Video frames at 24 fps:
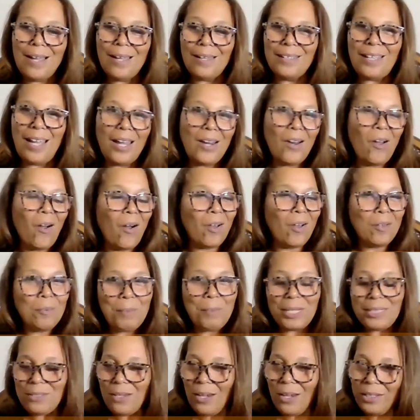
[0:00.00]
Got all of
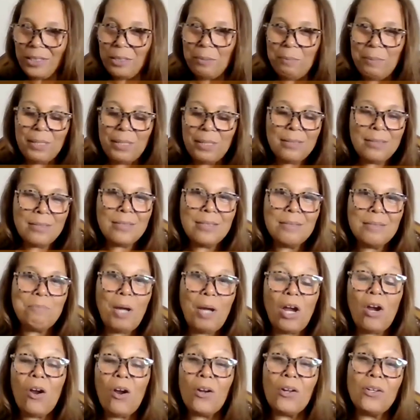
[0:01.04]
my documents,
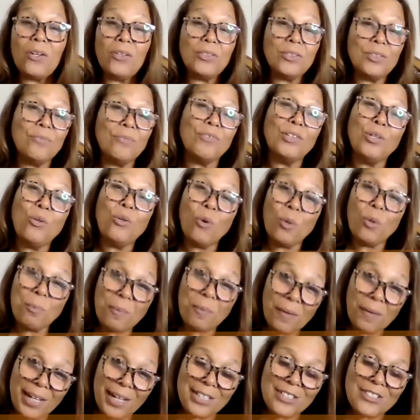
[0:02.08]
my articles of
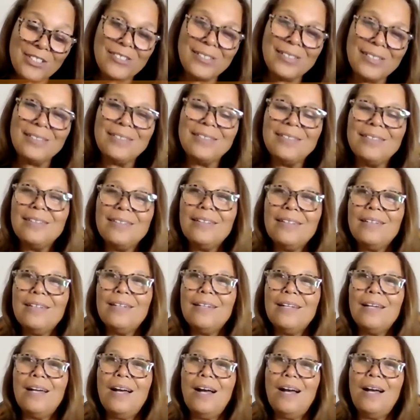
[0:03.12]
incorporation,
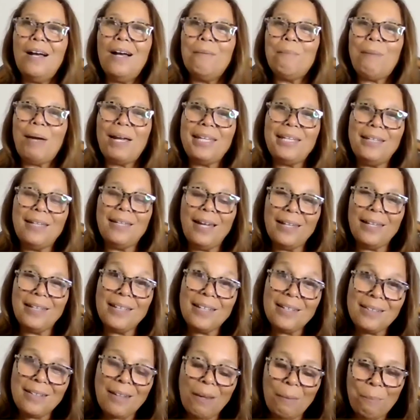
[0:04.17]
my
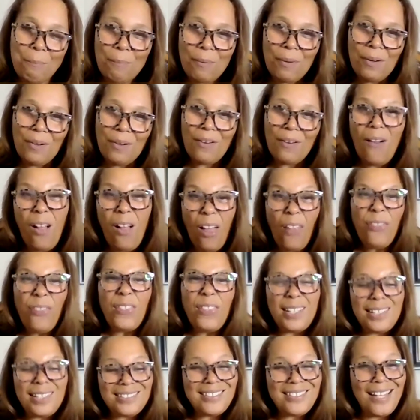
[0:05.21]
EIN number, all
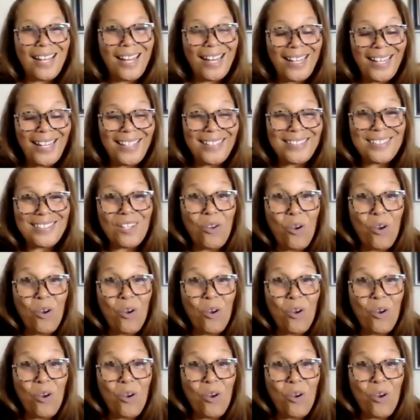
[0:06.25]
things that I need to